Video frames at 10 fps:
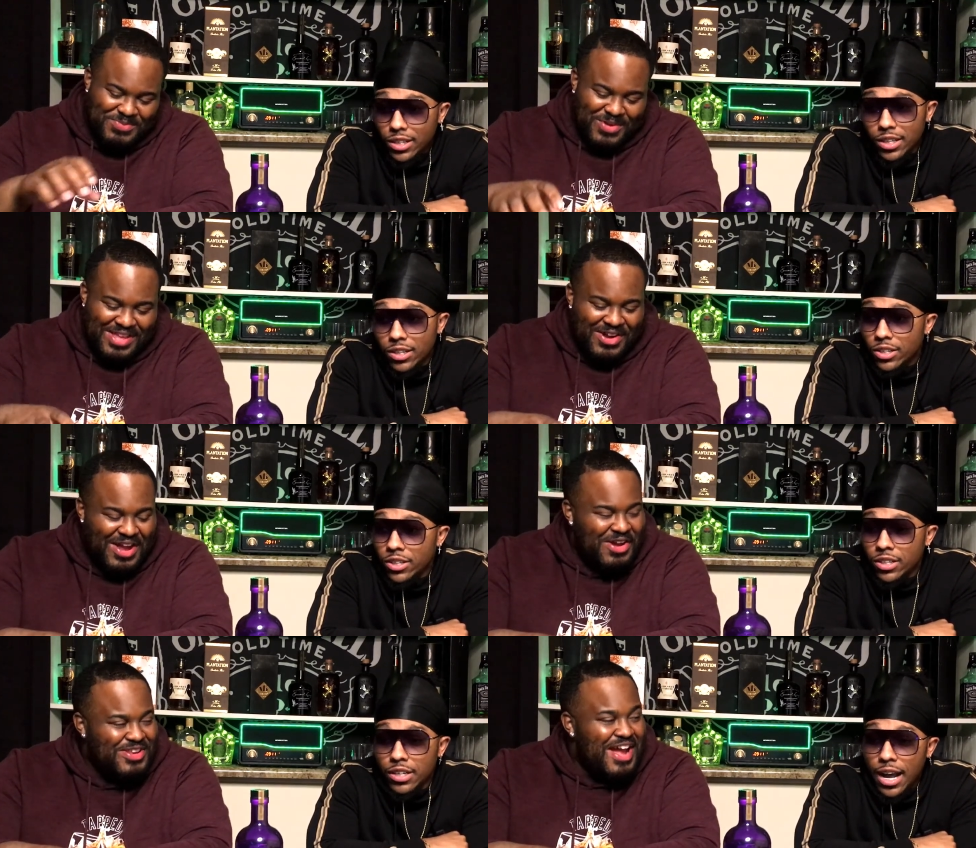Speaker 1: but yo,
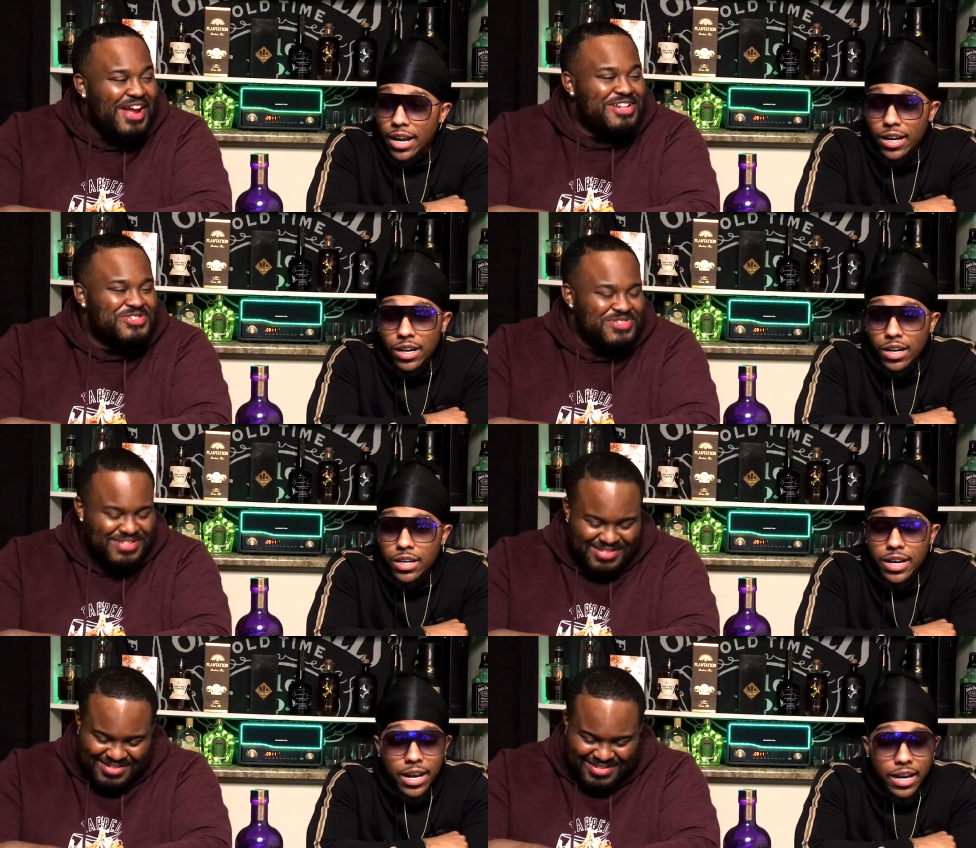yeah, like,
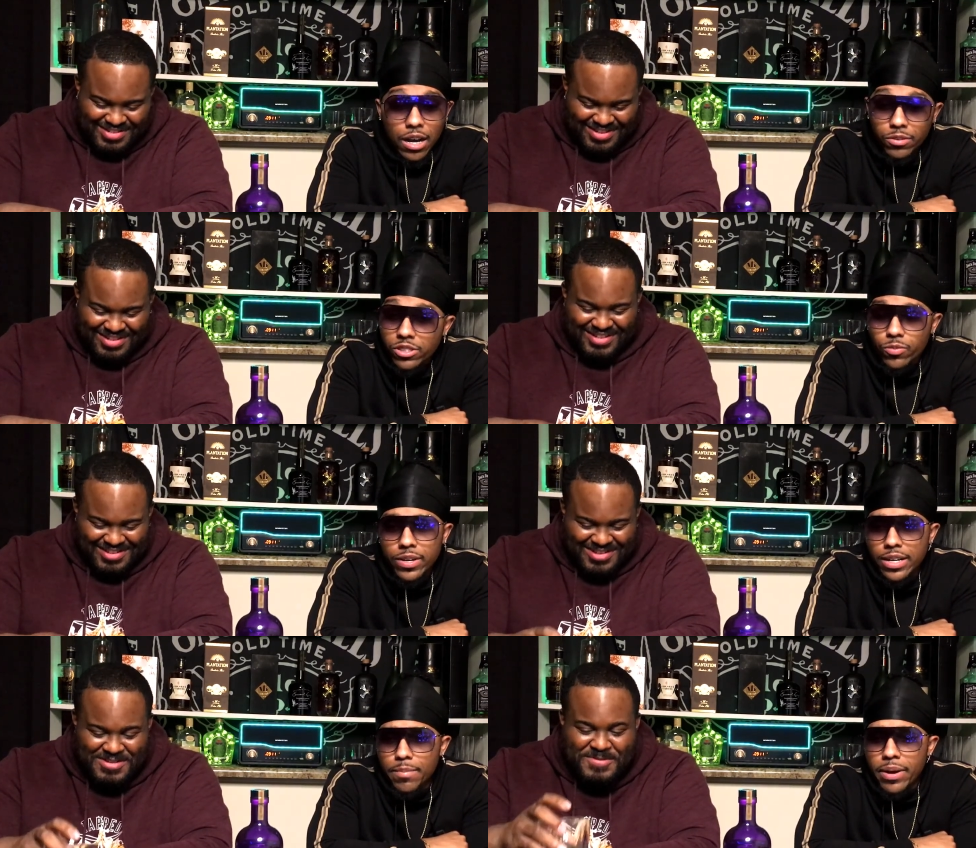dangerous. Yeah,
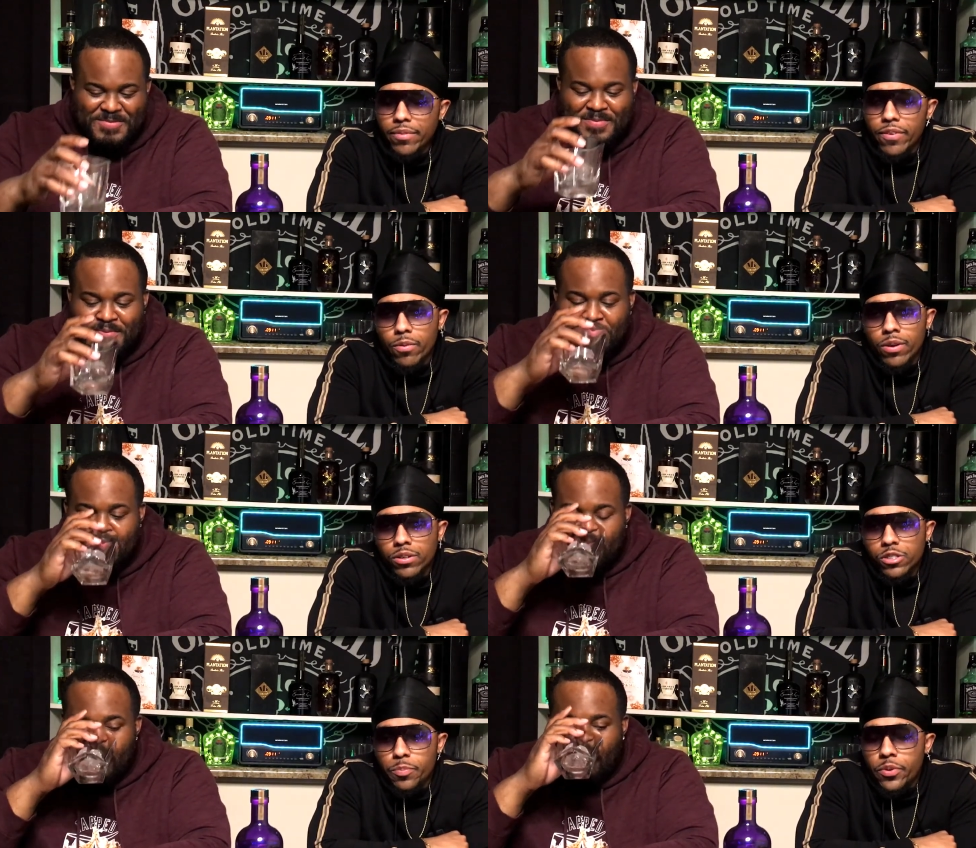I'm, we, matter of fact, we on
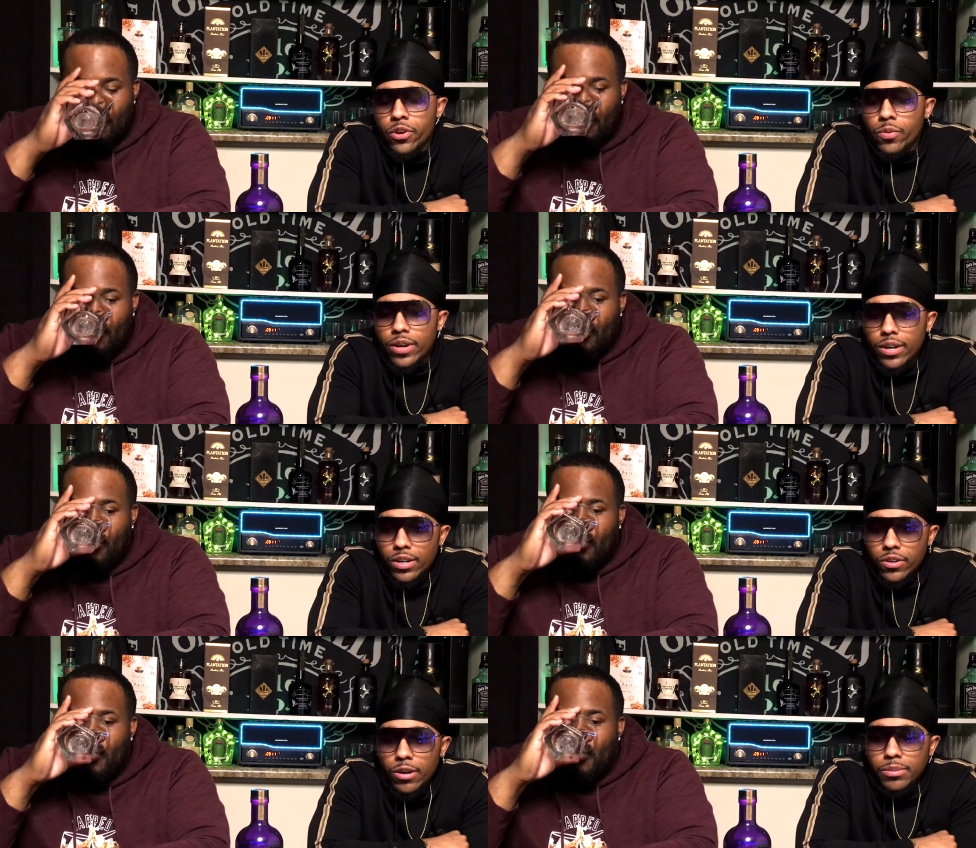the spillway.
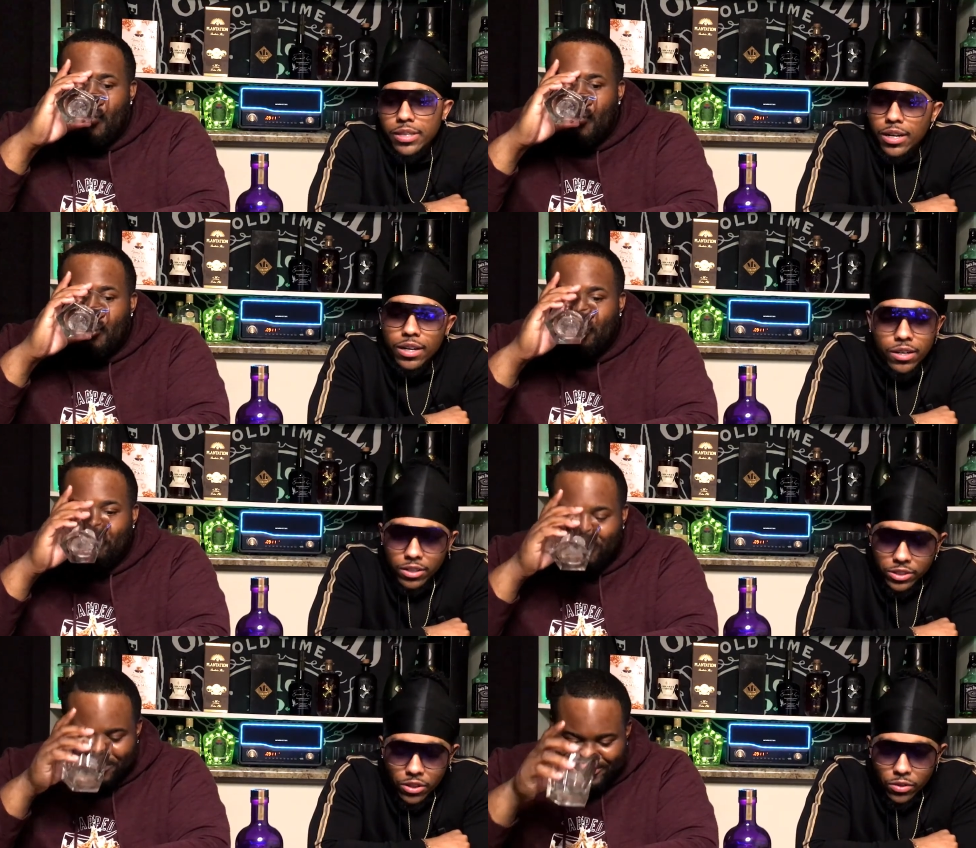You know what I'm saying?
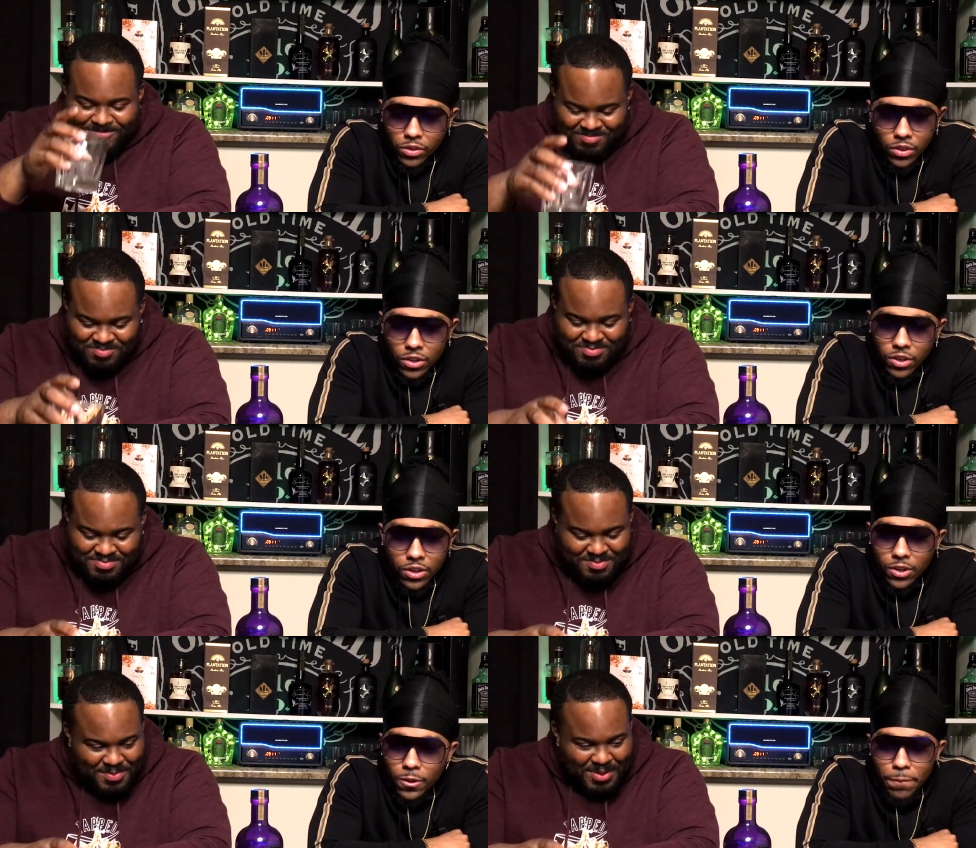So.
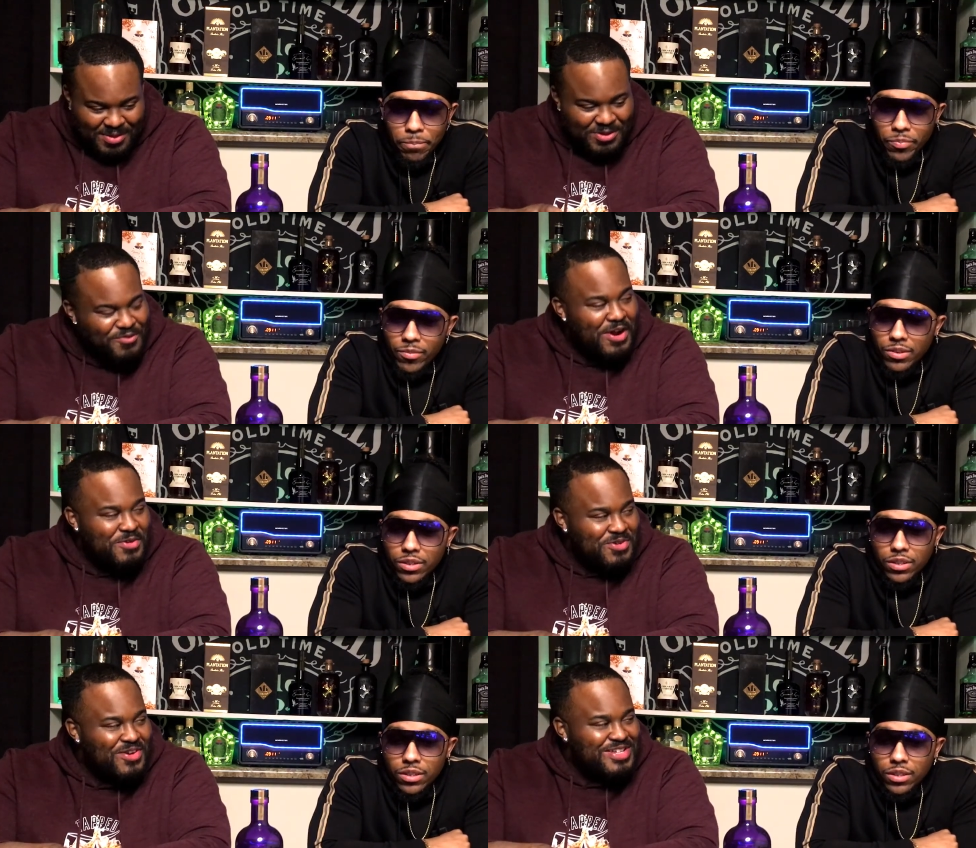
Speaker 2: You fuck
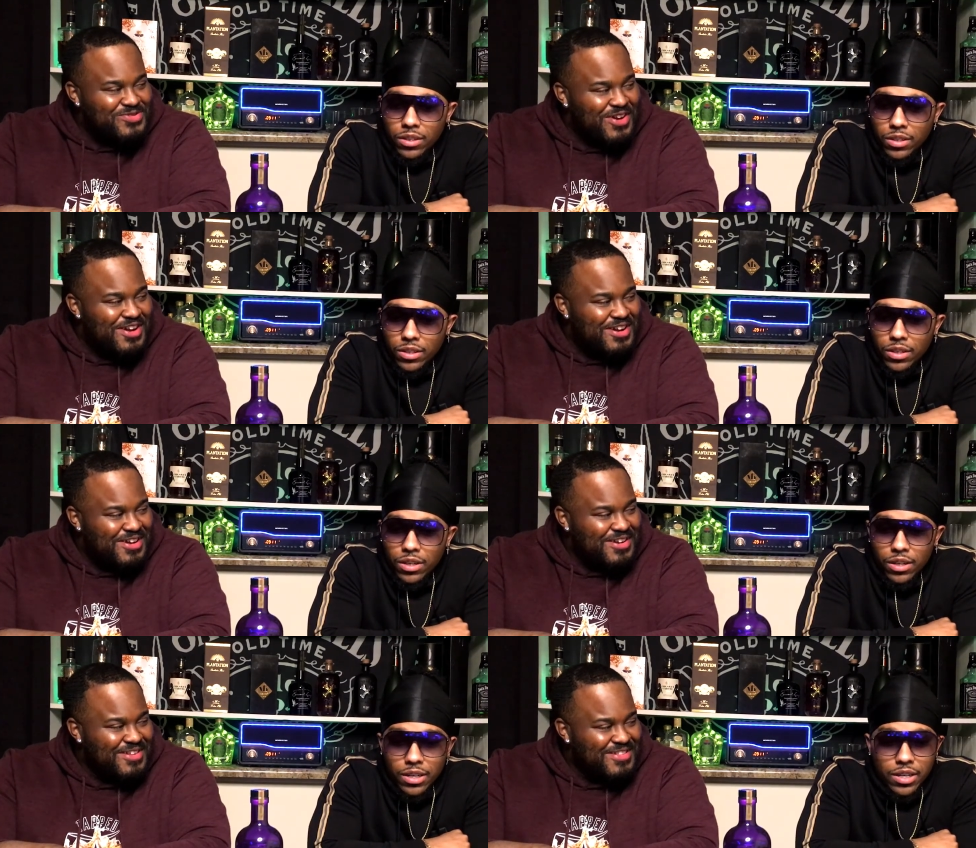with the reservoir, huh?
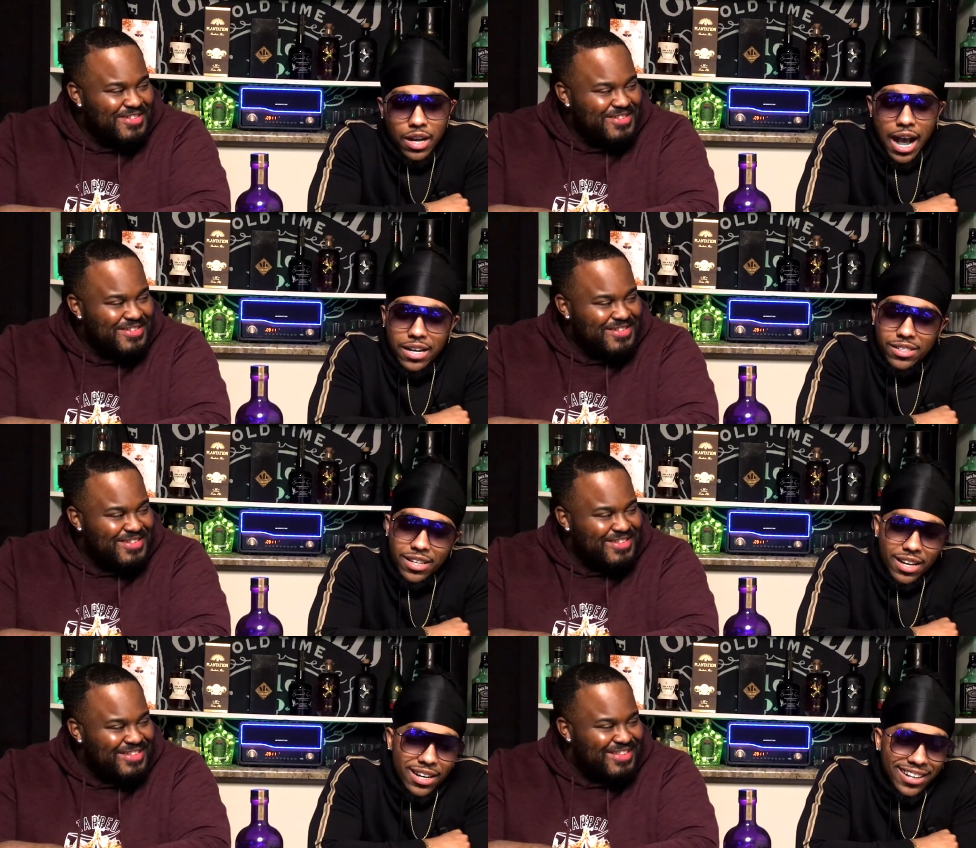
Speaker 1: Yeah, I,
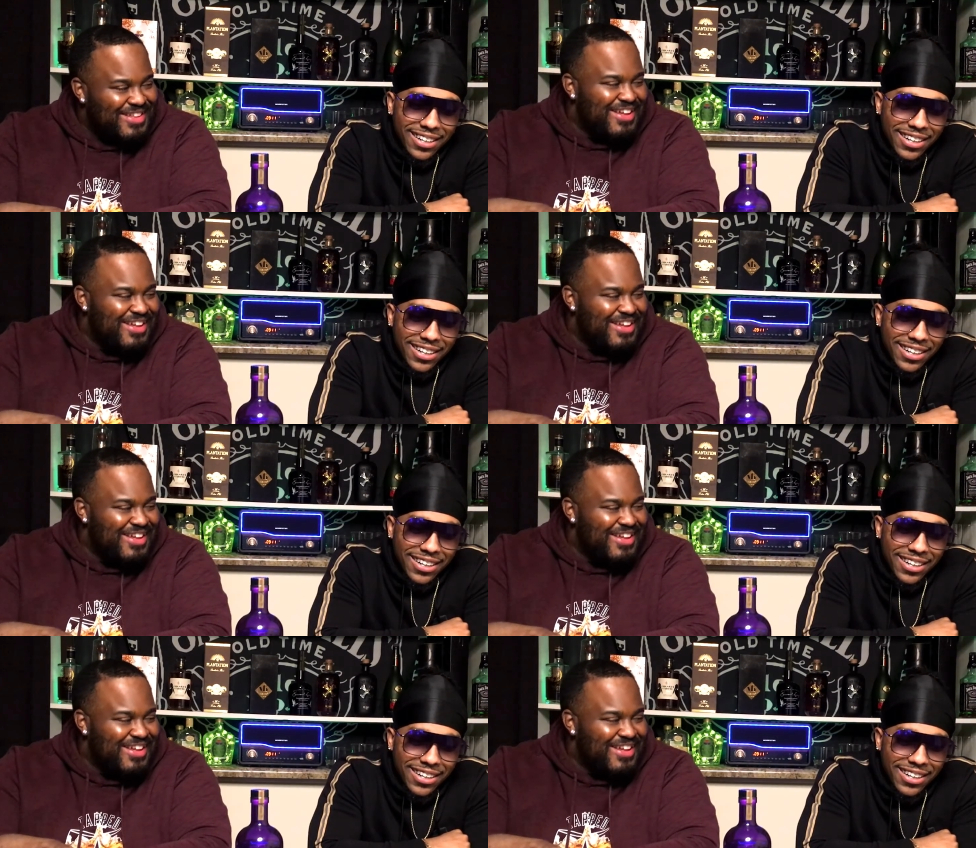yeah.